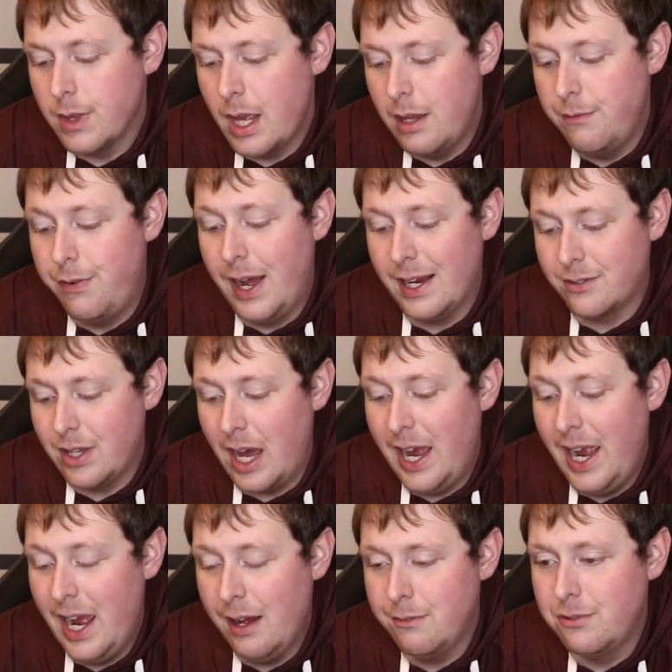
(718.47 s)
In fact, I
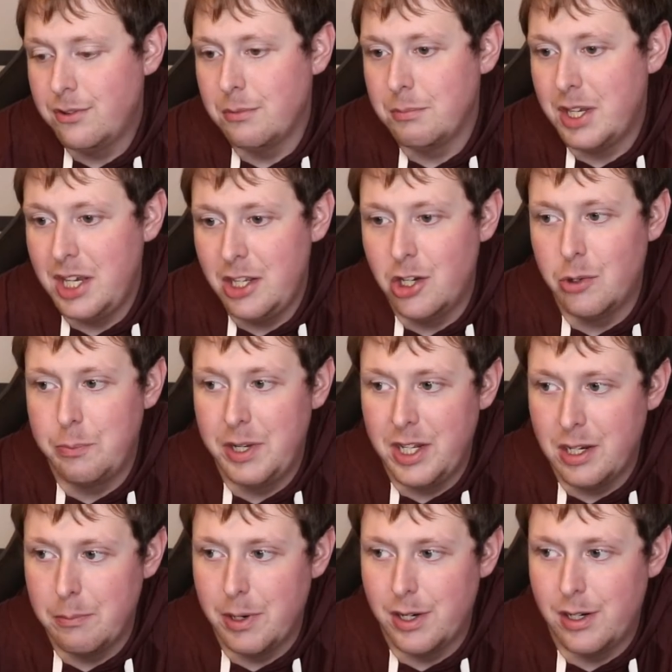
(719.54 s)
have some keto
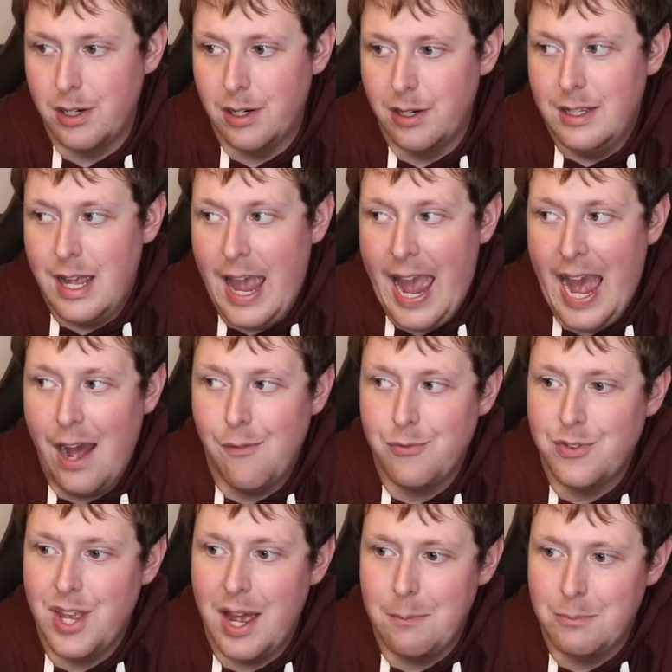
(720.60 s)
peanut butter. Half
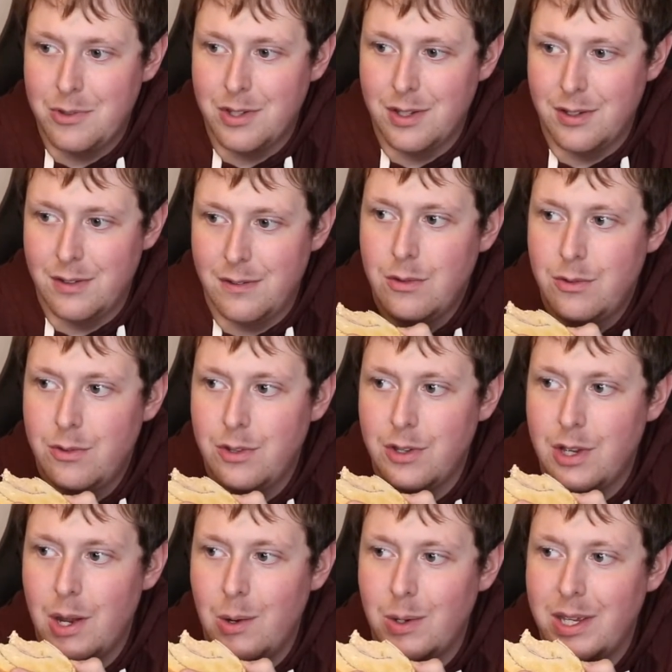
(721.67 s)
tempted to
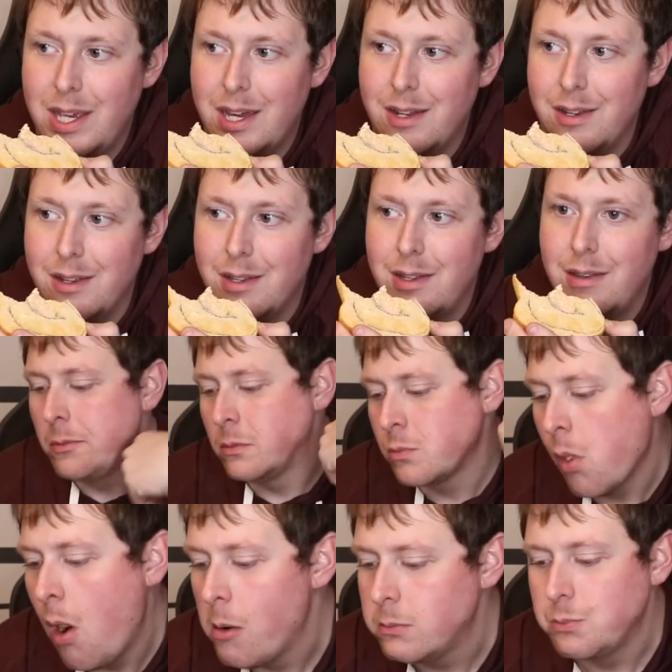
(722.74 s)
go get it.
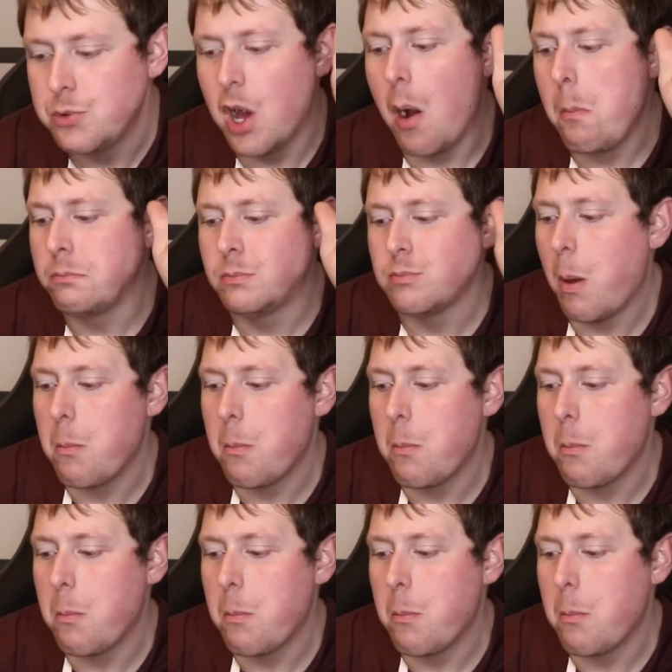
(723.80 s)
No, I'm